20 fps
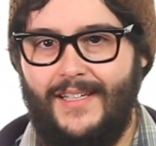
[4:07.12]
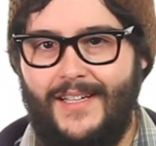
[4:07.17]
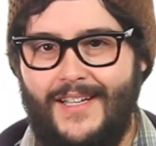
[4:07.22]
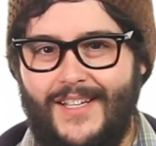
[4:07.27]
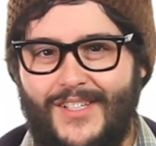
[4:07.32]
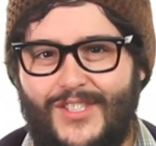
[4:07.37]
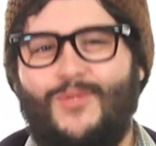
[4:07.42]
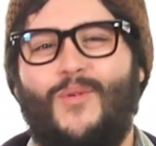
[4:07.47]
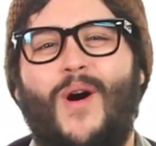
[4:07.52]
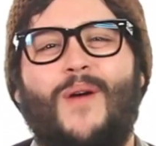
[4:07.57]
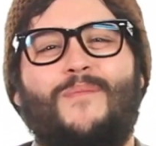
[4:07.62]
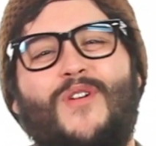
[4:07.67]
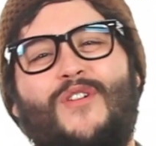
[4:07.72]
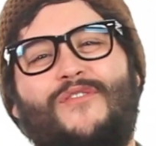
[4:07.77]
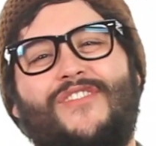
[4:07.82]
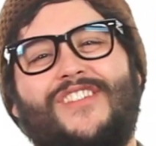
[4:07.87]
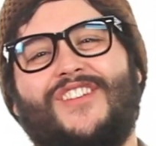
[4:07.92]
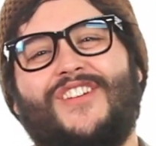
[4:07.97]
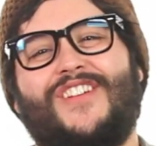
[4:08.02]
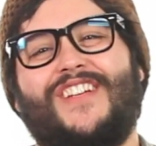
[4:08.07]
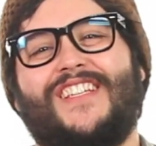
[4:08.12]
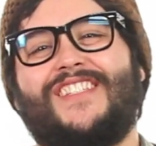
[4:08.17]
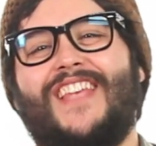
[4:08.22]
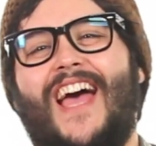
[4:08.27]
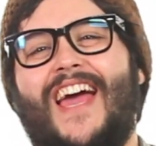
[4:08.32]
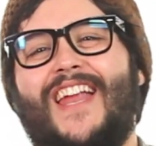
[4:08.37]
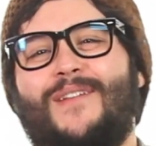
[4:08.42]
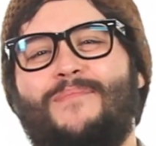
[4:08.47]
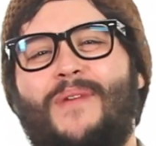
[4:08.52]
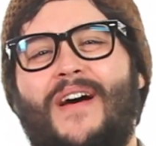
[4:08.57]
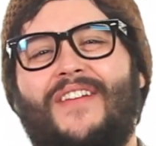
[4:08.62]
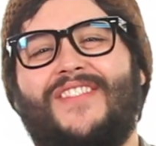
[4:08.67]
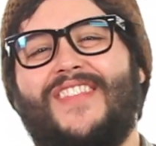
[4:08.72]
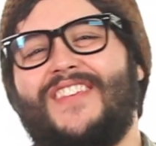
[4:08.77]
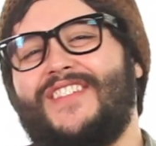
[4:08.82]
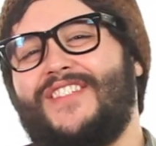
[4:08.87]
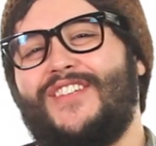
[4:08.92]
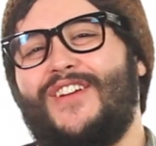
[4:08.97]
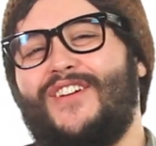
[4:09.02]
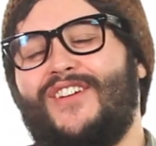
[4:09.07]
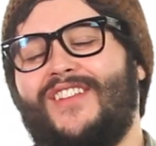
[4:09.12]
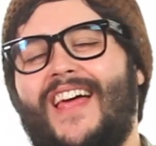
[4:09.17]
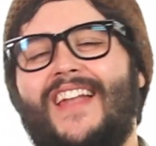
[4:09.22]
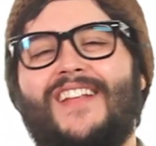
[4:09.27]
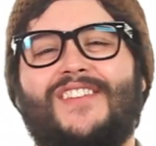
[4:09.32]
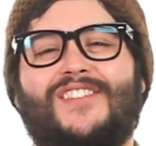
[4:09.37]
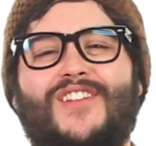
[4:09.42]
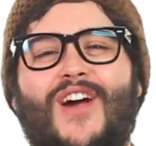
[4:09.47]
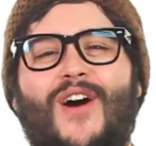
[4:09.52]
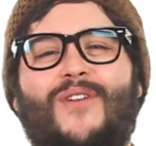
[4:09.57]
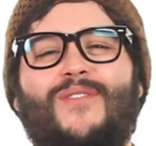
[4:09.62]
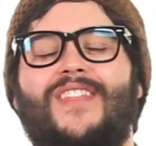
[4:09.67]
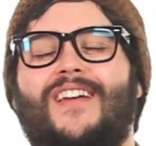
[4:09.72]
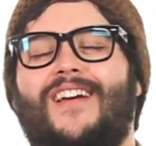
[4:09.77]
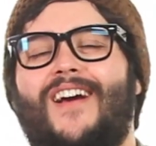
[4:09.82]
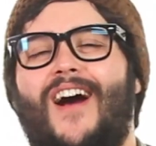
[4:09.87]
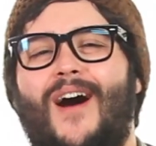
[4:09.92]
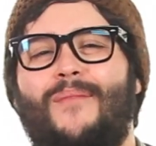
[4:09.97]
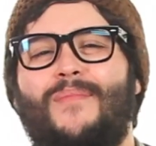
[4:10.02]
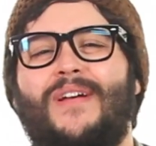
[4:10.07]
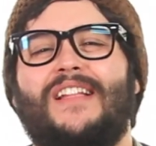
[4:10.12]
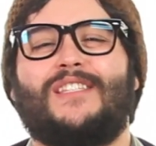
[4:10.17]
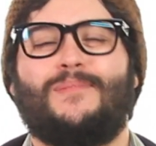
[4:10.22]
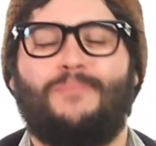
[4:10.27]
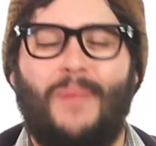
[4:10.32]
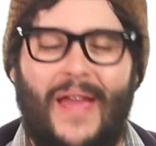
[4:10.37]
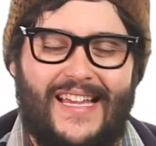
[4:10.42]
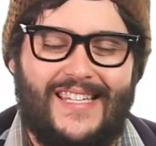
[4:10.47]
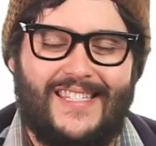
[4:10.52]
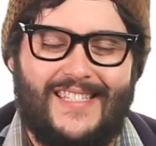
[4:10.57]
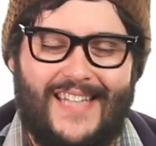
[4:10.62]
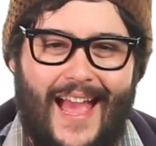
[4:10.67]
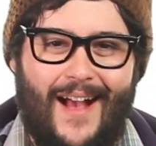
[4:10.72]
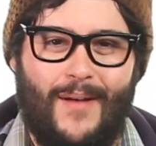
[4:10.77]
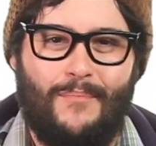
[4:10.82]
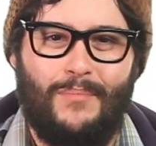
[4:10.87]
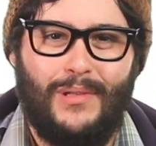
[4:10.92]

So what movies are you excited about this year? Let us know in the comment space down